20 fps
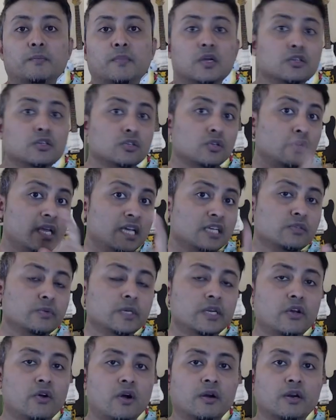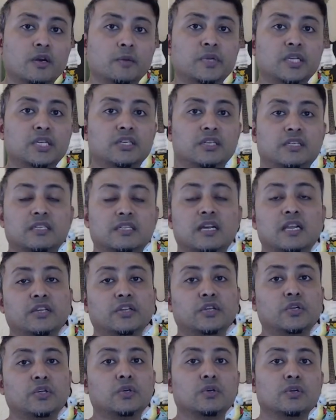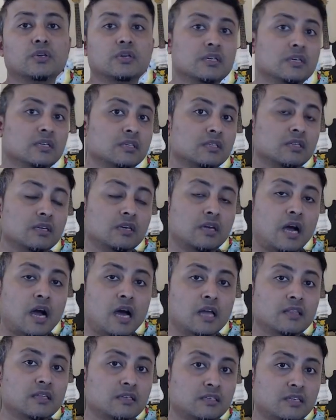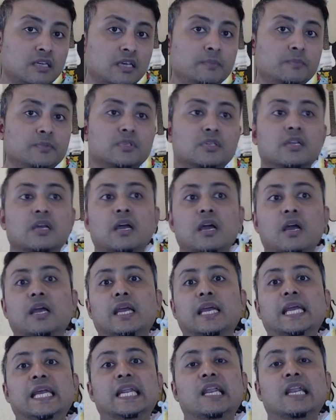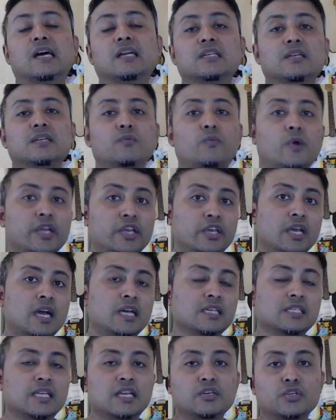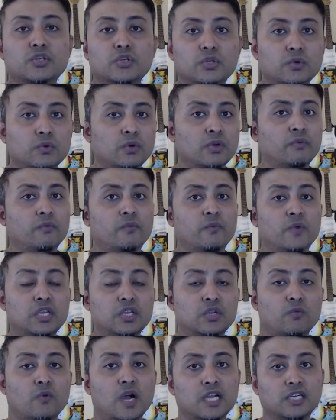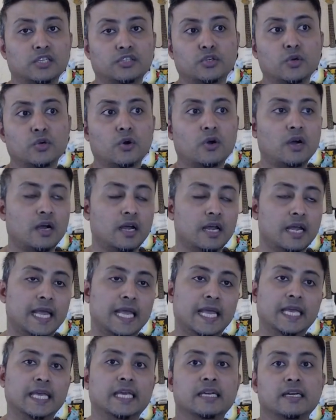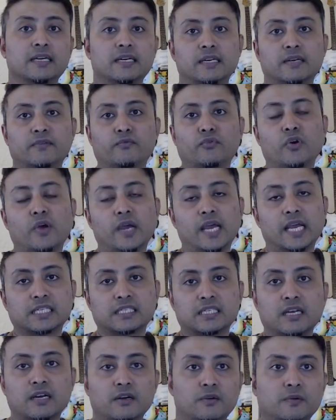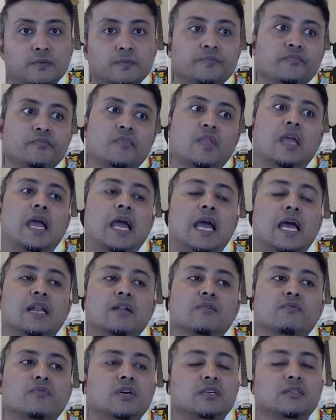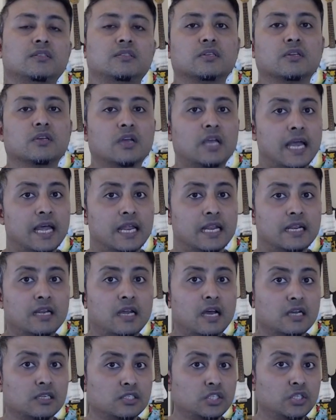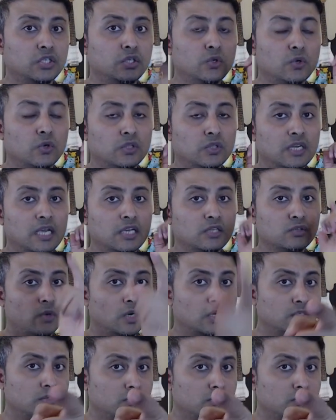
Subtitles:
So next video I'm going to be telling you other tips in London, what you guys can do whilst you're here for Excel and Worlds, and I'll see you on the next one.